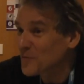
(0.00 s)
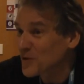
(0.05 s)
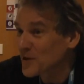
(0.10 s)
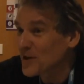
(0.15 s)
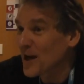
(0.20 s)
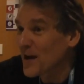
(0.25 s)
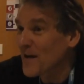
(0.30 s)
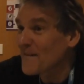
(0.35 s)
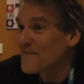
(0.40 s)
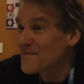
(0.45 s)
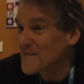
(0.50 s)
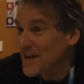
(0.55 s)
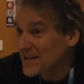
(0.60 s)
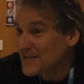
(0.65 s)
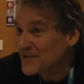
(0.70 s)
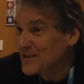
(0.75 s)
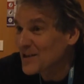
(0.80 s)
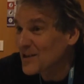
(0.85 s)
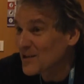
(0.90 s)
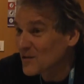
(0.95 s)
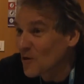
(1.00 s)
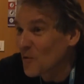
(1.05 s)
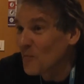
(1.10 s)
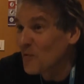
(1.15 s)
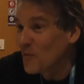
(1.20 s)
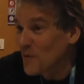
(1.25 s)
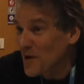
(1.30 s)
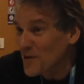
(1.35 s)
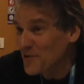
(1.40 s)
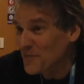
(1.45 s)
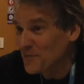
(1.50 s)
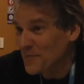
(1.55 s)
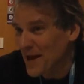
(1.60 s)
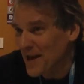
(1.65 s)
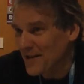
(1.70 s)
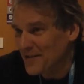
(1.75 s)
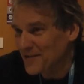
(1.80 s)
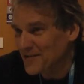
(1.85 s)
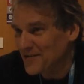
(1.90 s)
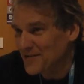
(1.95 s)
were affecting global weather
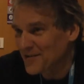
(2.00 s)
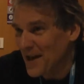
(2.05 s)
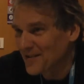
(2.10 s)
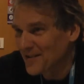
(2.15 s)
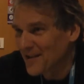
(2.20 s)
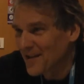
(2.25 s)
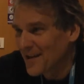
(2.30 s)
patterns.